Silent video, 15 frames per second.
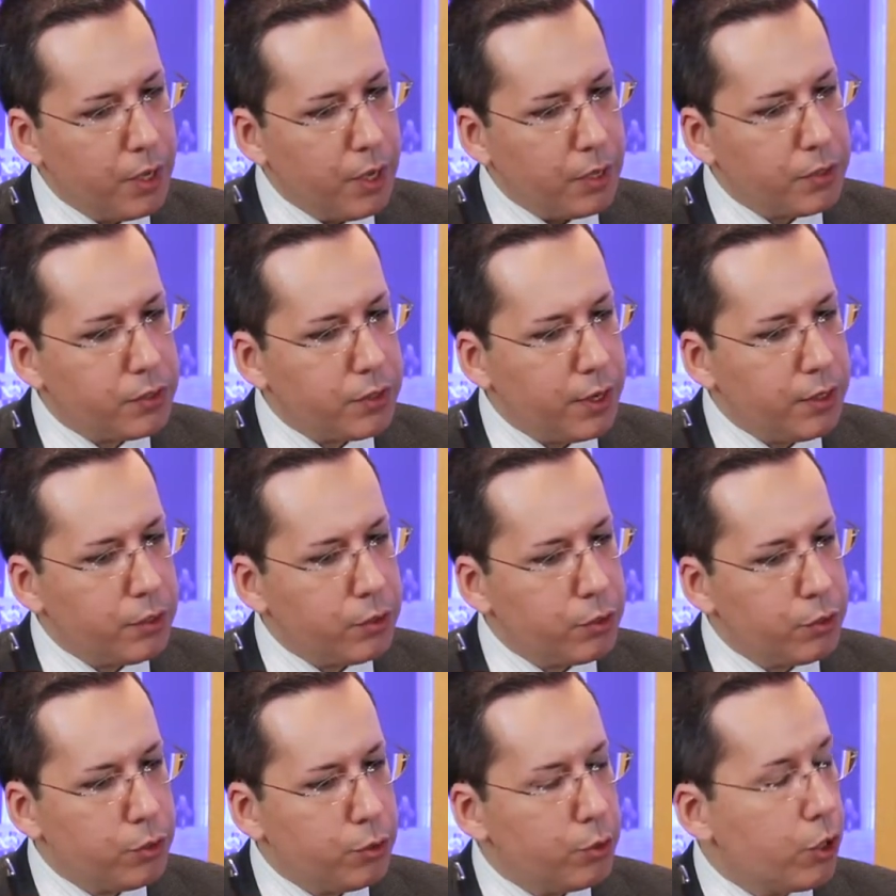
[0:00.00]
are sent to
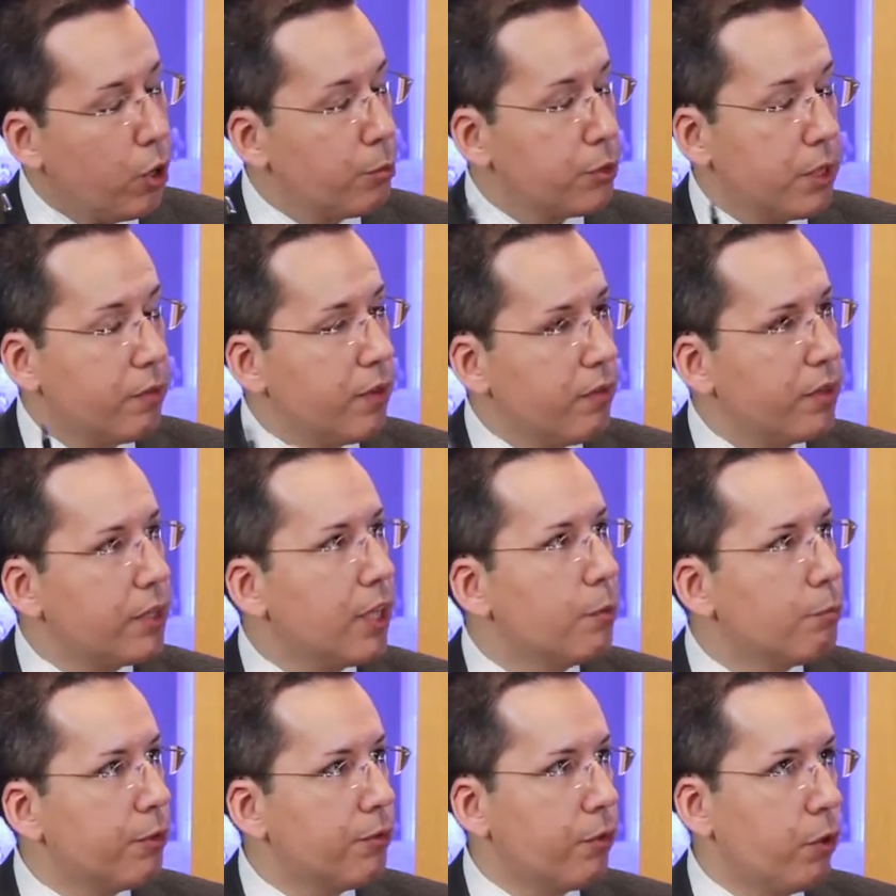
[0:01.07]
do jobs they've never done
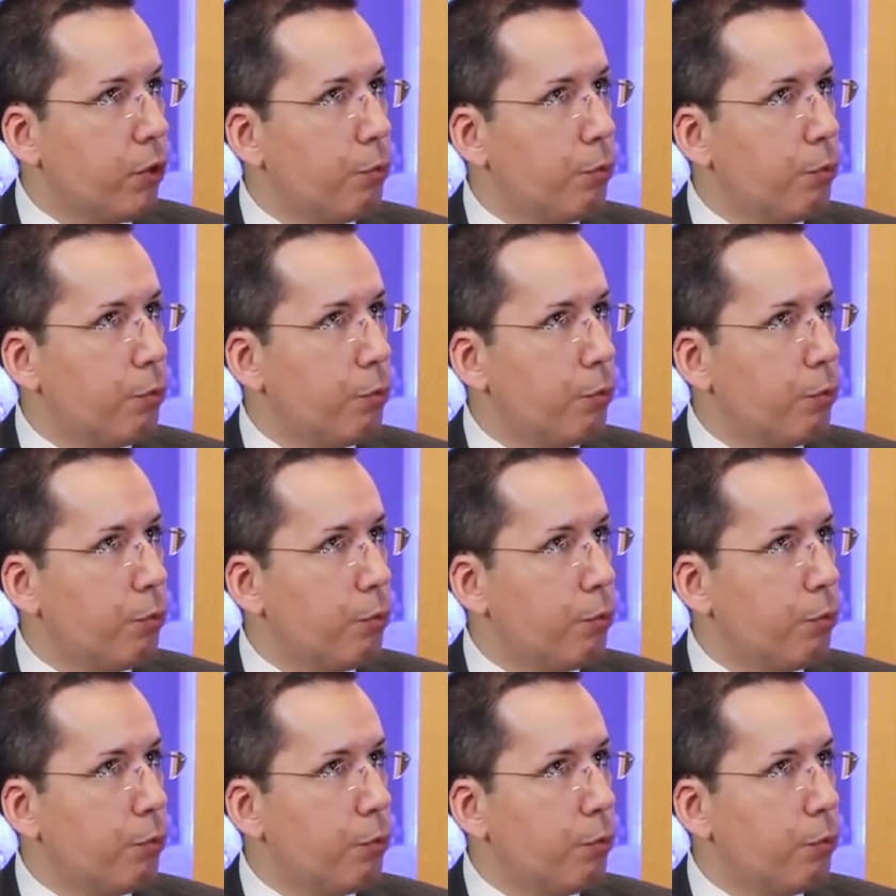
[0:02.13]
before,